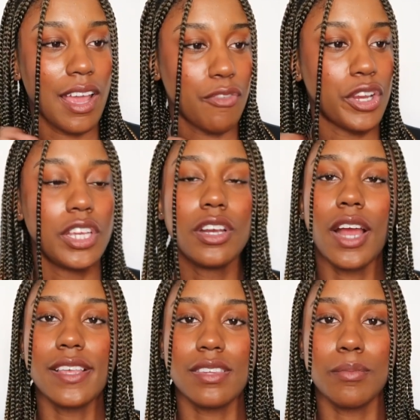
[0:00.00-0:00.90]
Every
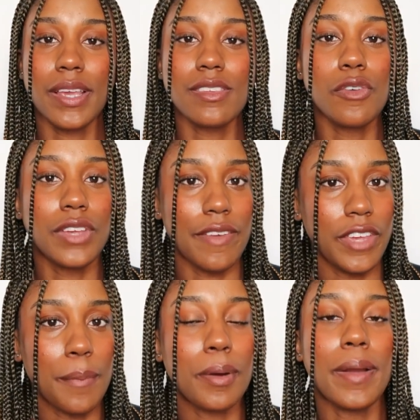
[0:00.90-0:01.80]
year I see myself
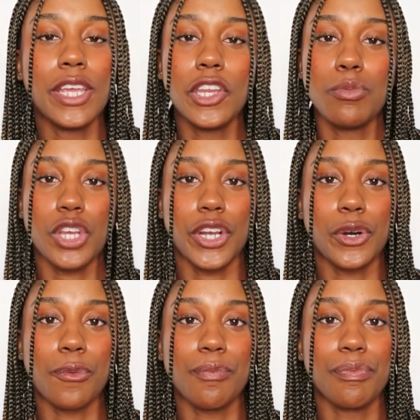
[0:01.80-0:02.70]
giving up on my YouTube
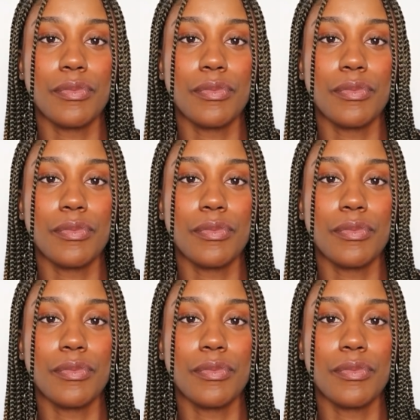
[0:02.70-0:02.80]
channel.